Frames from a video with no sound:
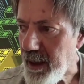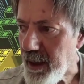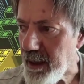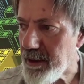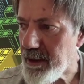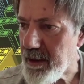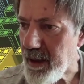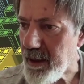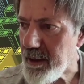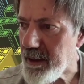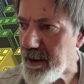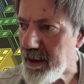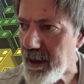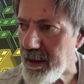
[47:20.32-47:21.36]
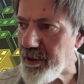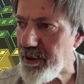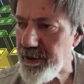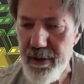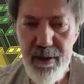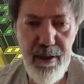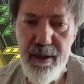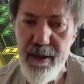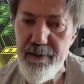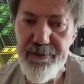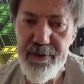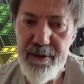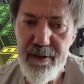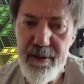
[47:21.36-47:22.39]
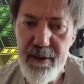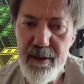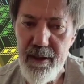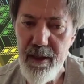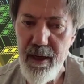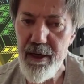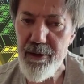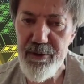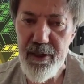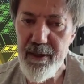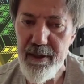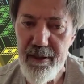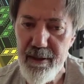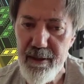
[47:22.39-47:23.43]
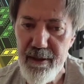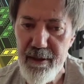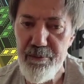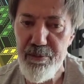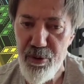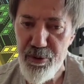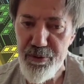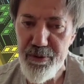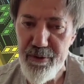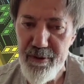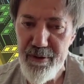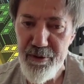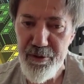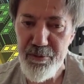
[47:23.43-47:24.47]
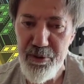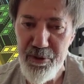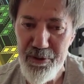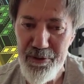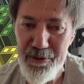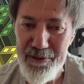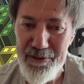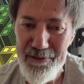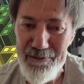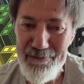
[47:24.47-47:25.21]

I I don't think I left out anything important, to be honest.